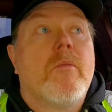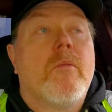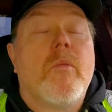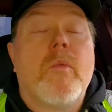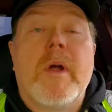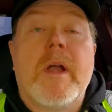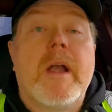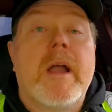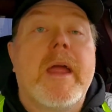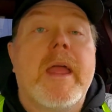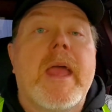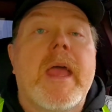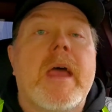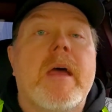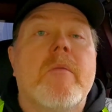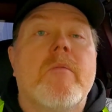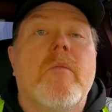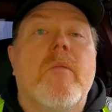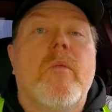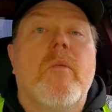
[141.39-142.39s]
Where I
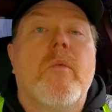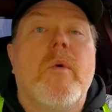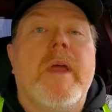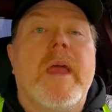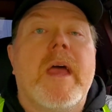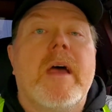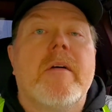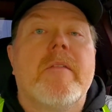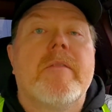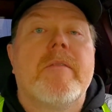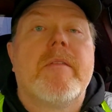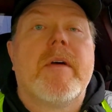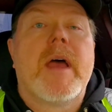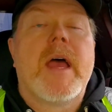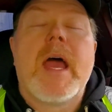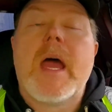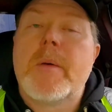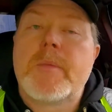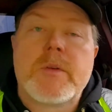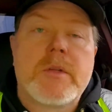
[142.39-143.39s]
am, we have
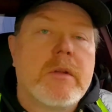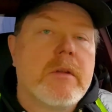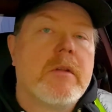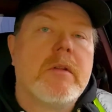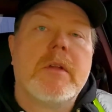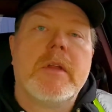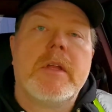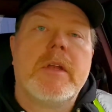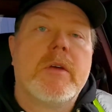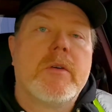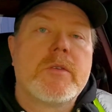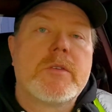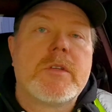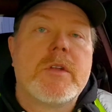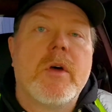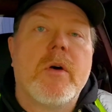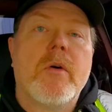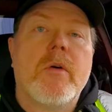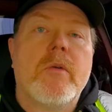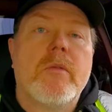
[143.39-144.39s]
absolutely no
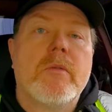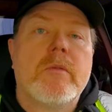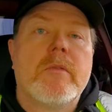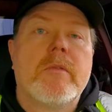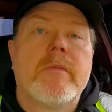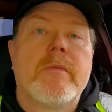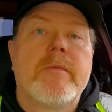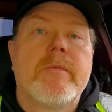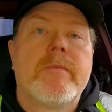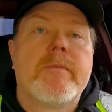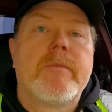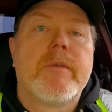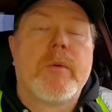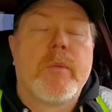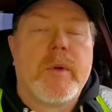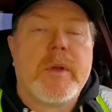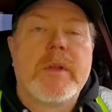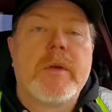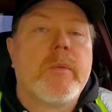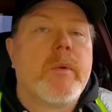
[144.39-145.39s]
snow for
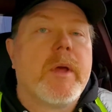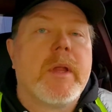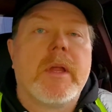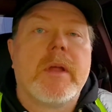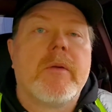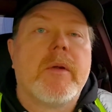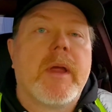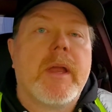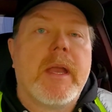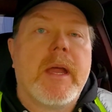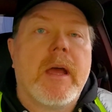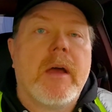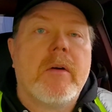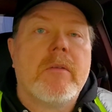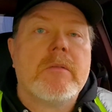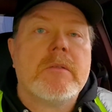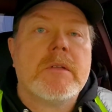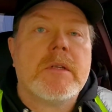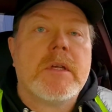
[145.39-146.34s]
winter wheeling right now.